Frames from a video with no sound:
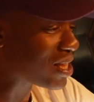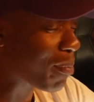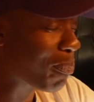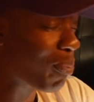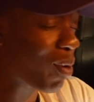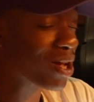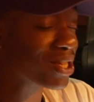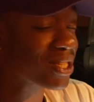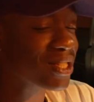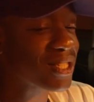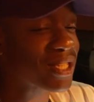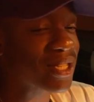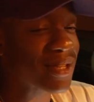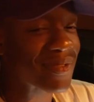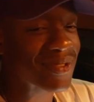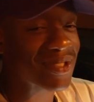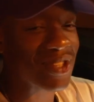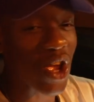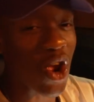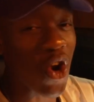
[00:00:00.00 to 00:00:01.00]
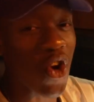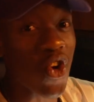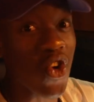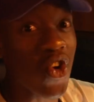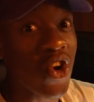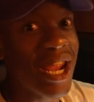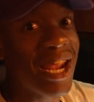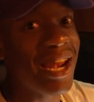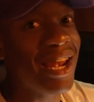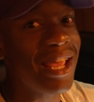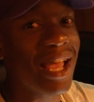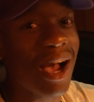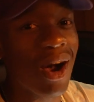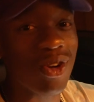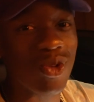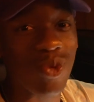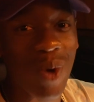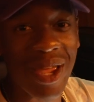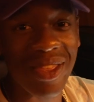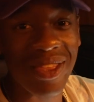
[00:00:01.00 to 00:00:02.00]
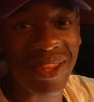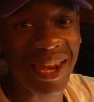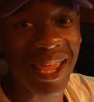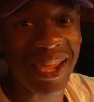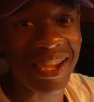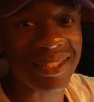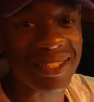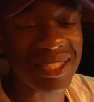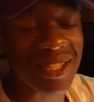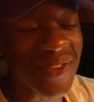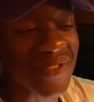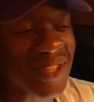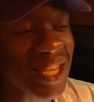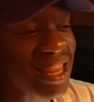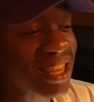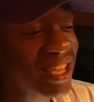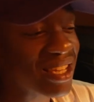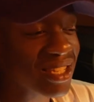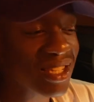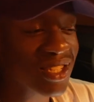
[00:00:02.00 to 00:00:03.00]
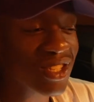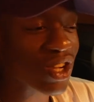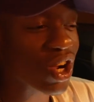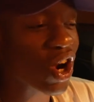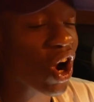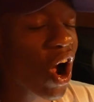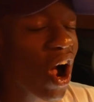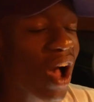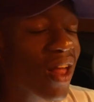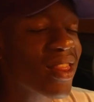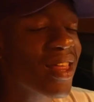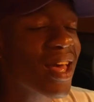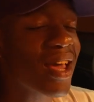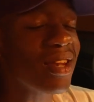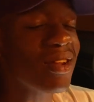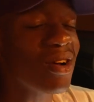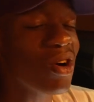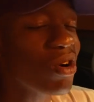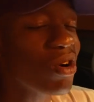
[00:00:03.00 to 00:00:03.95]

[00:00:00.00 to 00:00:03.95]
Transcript: the positives really outweigh the negatives, and this is a car that